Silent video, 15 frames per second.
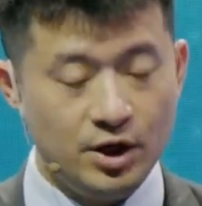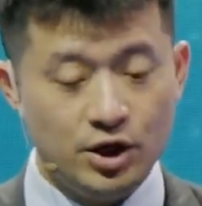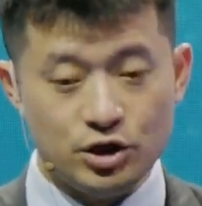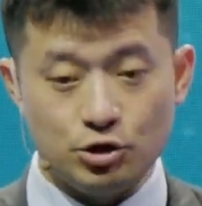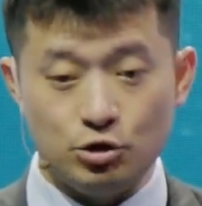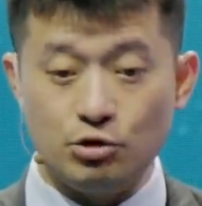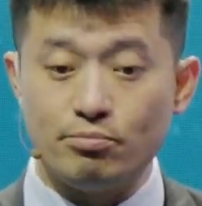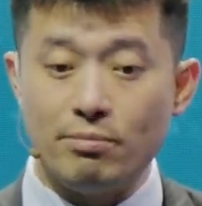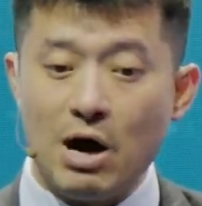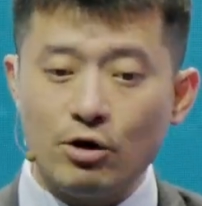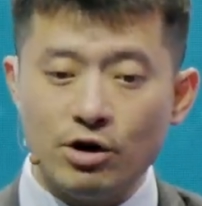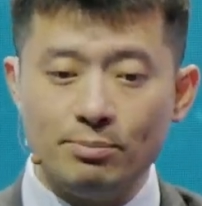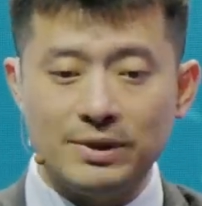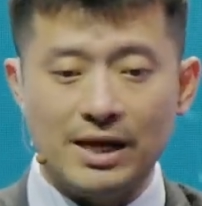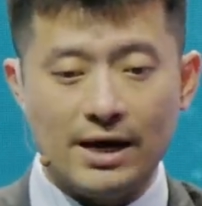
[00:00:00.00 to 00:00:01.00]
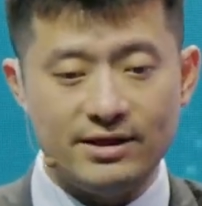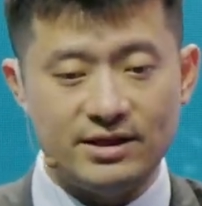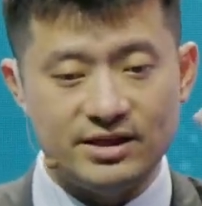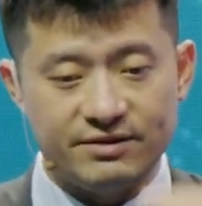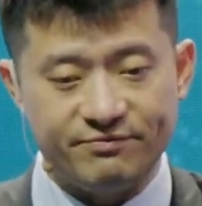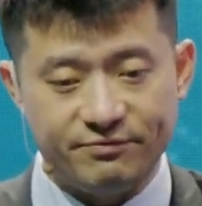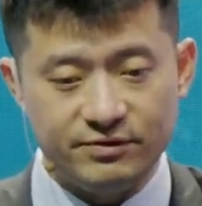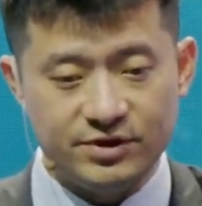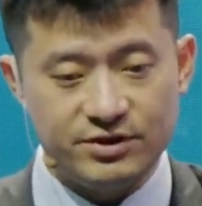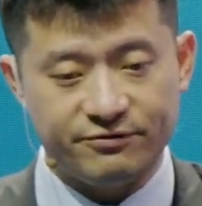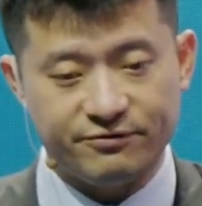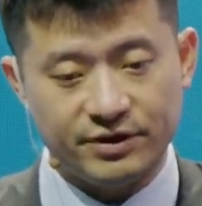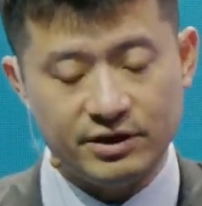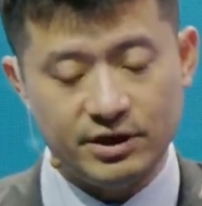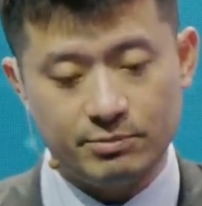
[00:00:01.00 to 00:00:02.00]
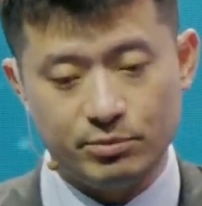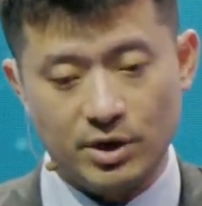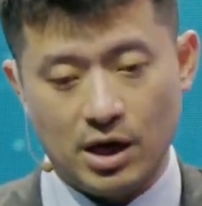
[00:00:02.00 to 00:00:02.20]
So you multiply the different